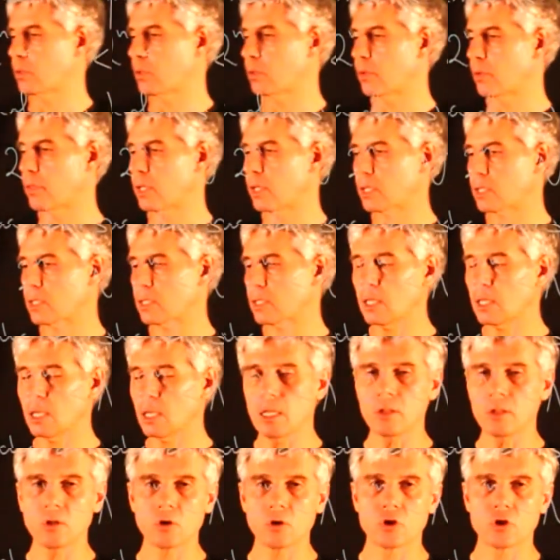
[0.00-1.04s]
this
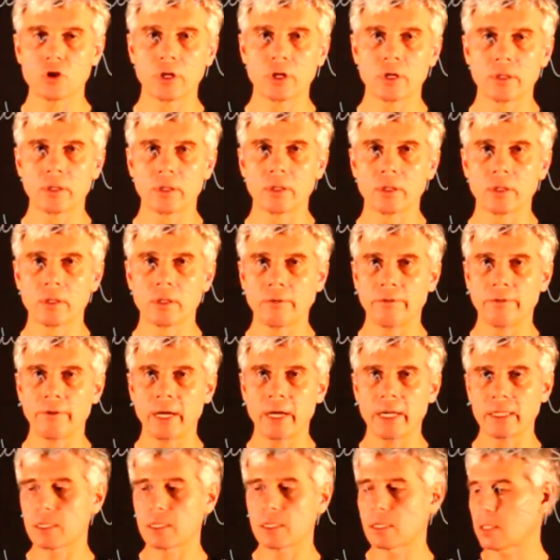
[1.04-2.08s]
integer
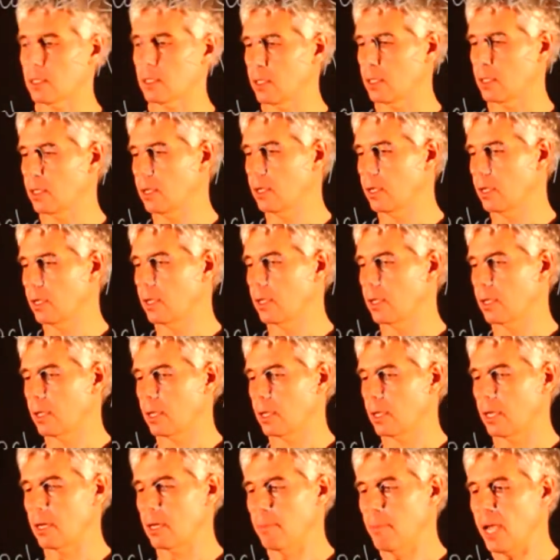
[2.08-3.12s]
defines a
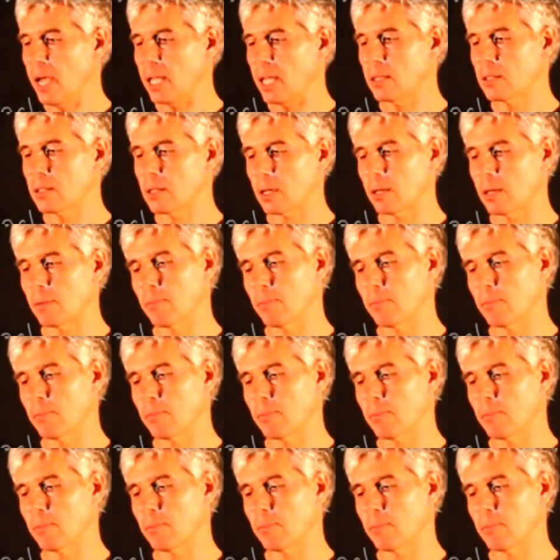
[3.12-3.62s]
remainder.